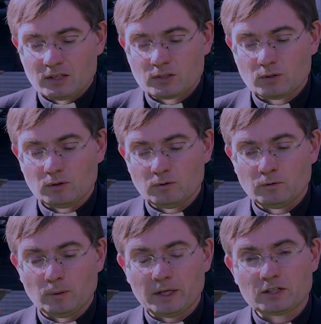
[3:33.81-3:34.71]
So
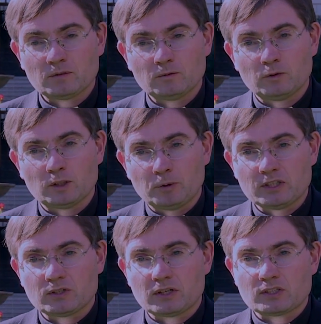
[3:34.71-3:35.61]
formation for the
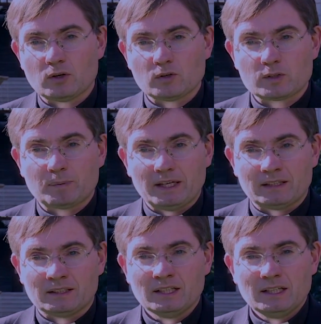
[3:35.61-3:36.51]
priesthood has always
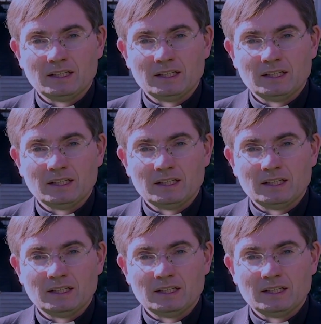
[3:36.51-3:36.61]
been